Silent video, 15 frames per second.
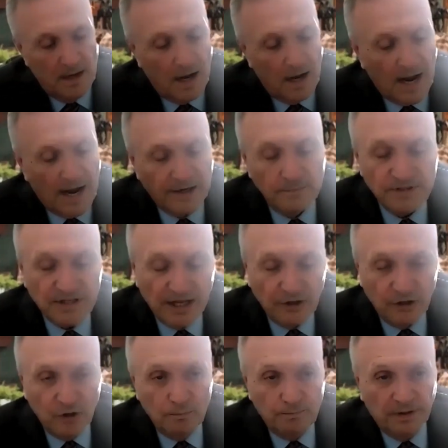items that
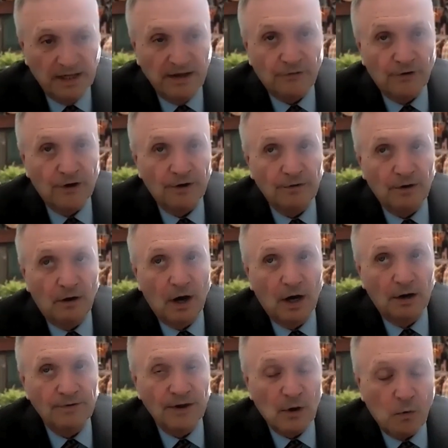you believe are
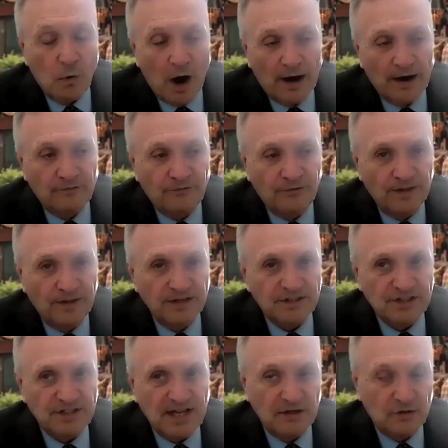required for the
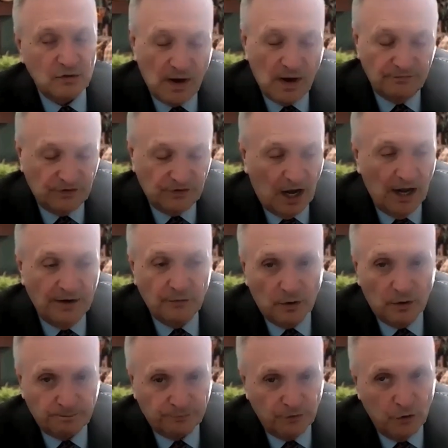state to have done
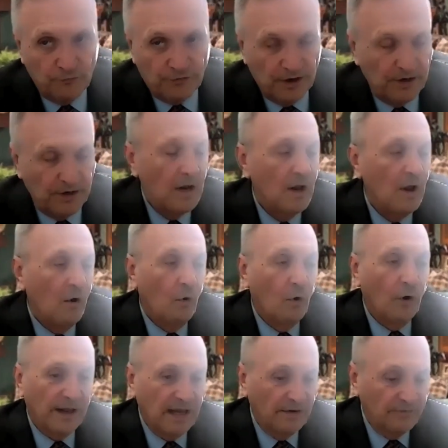or proven
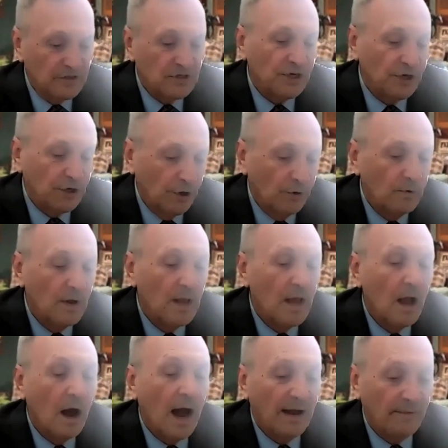or given to you
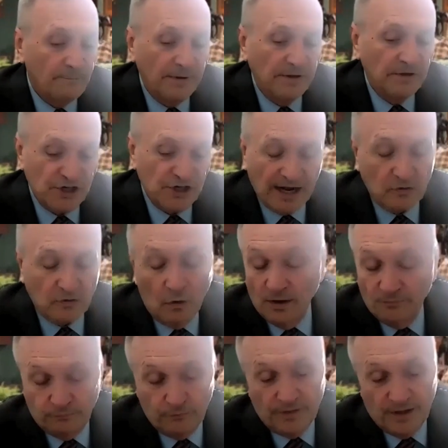have been checked
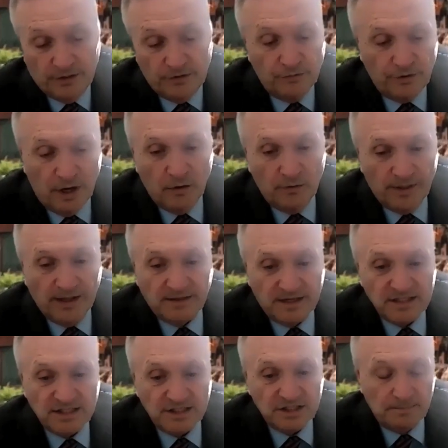off, well, then you know that
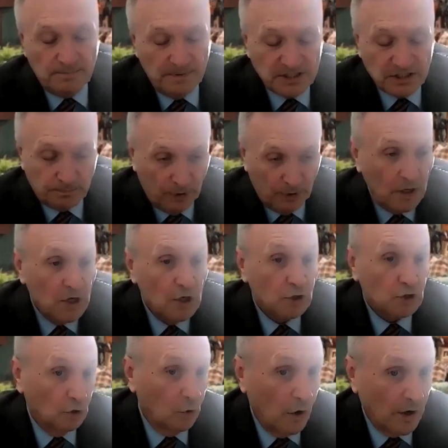this is admissible,
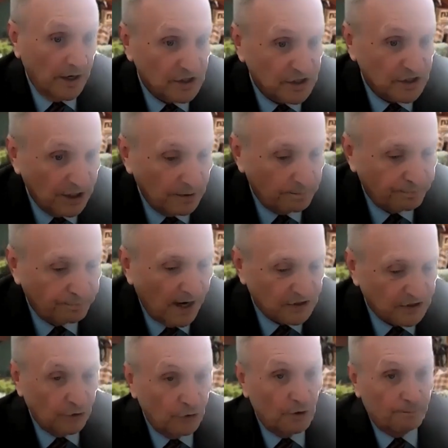so long as the
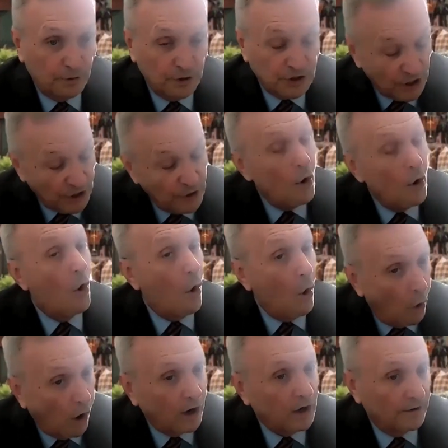prosecutor puts in
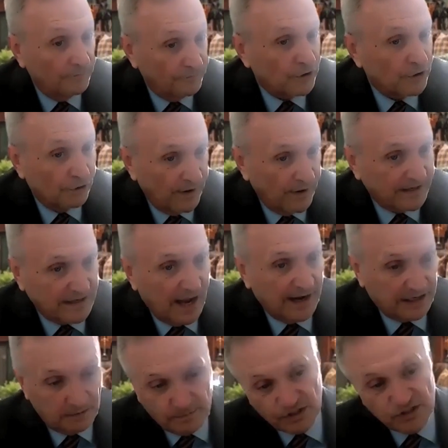all of the correct
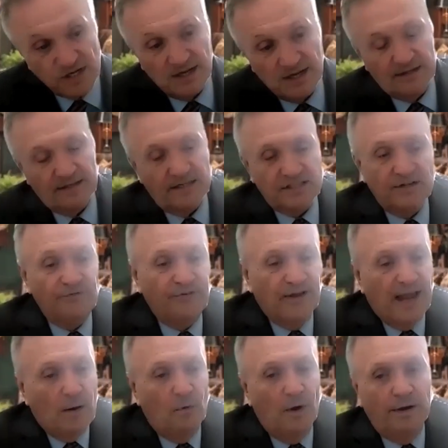documents and doesn't
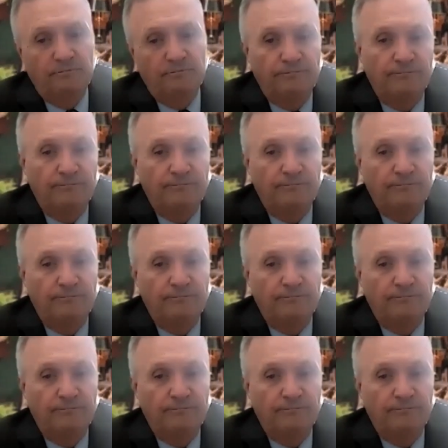forget one.